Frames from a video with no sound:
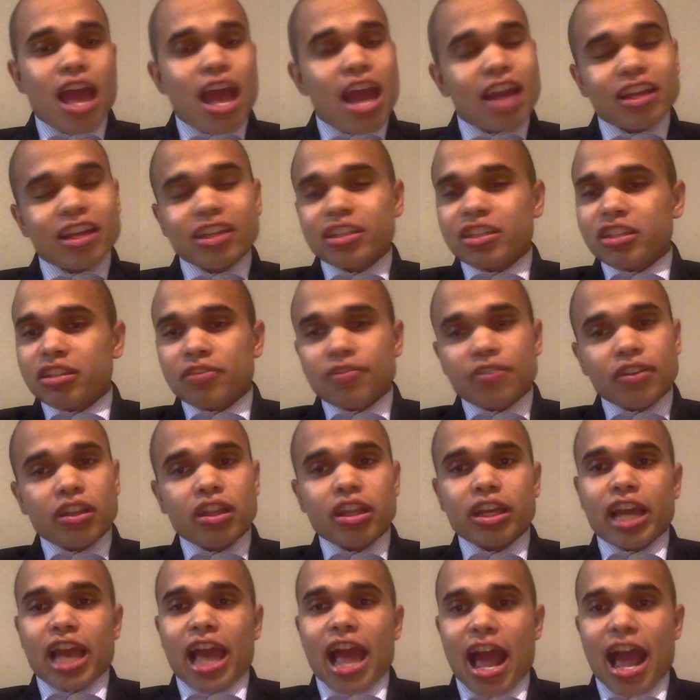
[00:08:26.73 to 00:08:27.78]
And I just felt
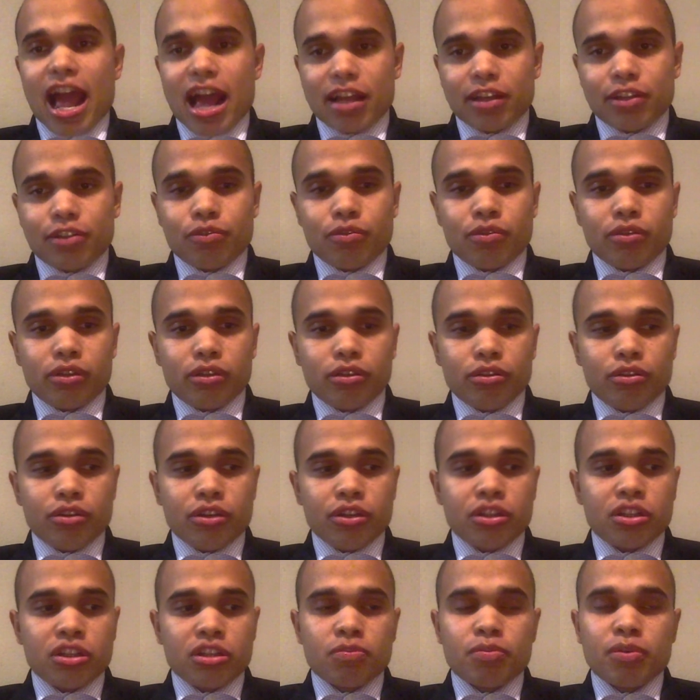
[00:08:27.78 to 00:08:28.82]
like I had to include it
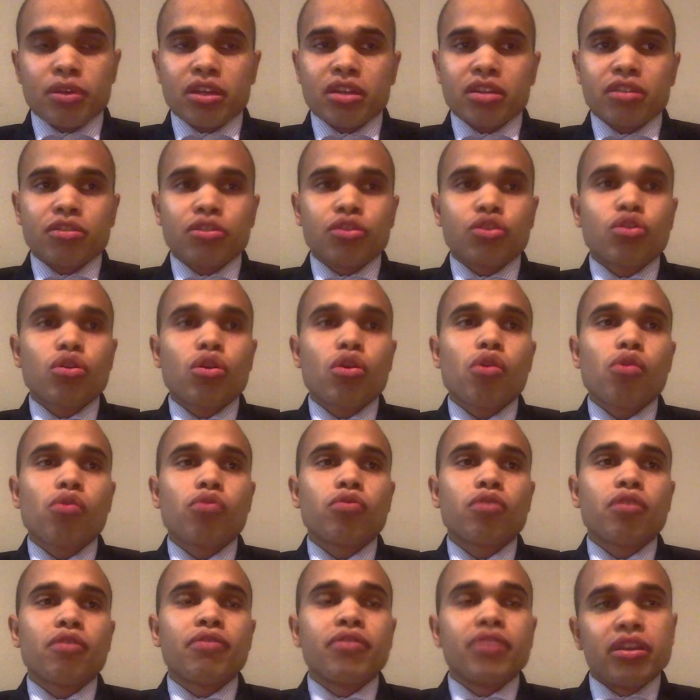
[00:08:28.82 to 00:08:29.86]
just because it's so
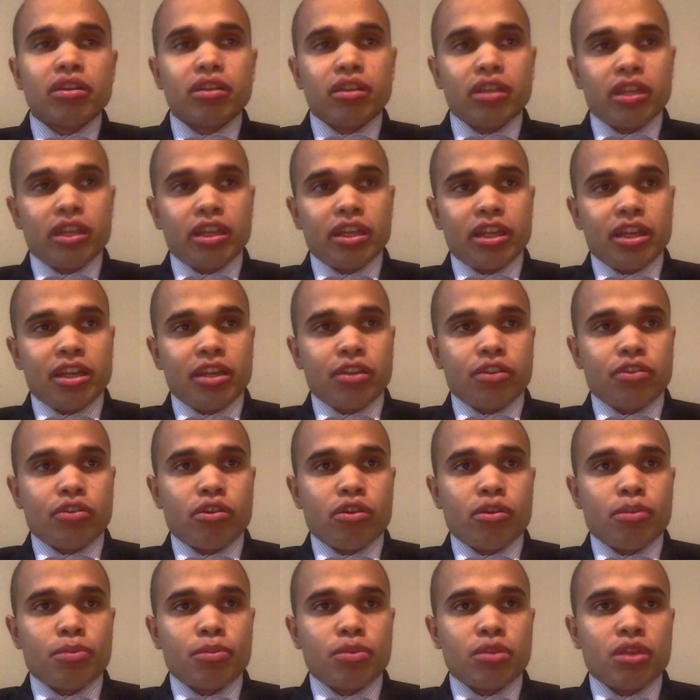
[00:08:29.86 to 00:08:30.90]
revealing in
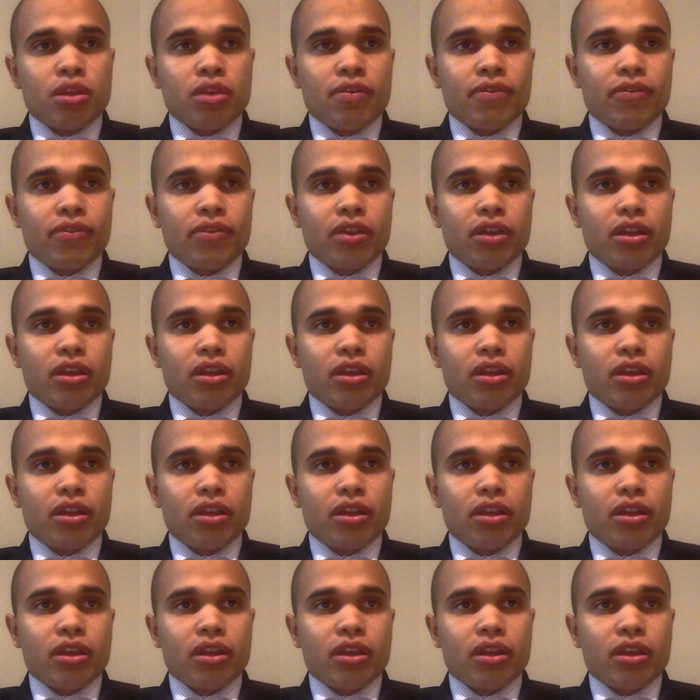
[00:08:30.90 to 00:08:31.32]
terms of